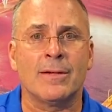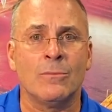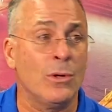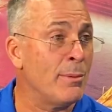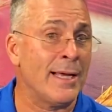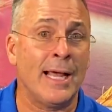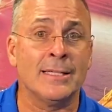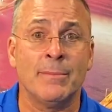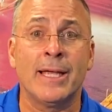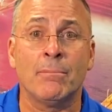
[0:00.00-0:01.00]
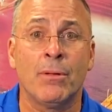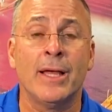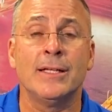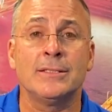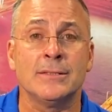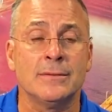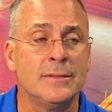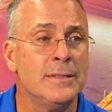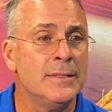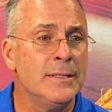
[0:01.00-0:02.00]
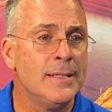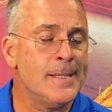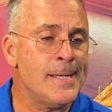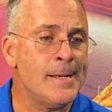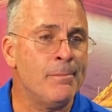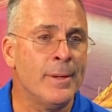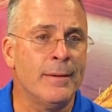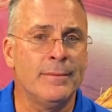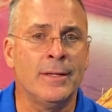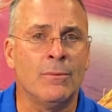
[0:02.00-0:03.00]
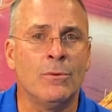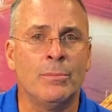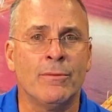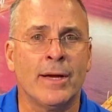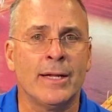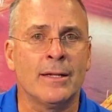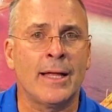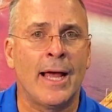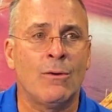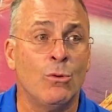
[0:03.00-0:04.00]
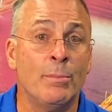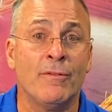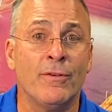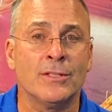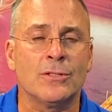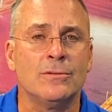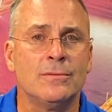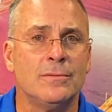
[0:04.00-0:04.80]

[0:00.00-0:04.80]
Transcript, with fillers: I'm worried about guys making plays and um, but you know, we'll be ready to tackle. We'll be physical.